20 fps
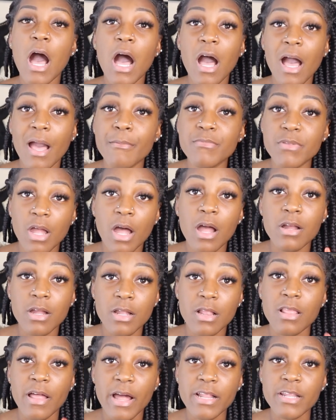I'm not
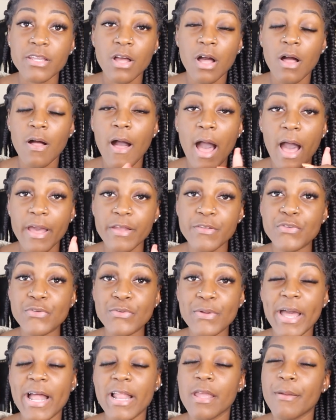gonna lie to y'all, I
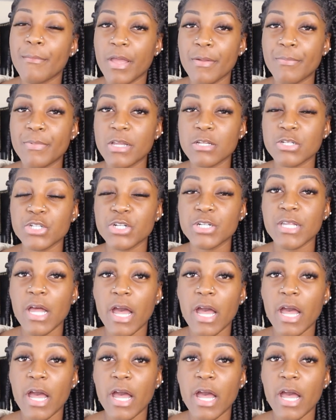do edit my pictures.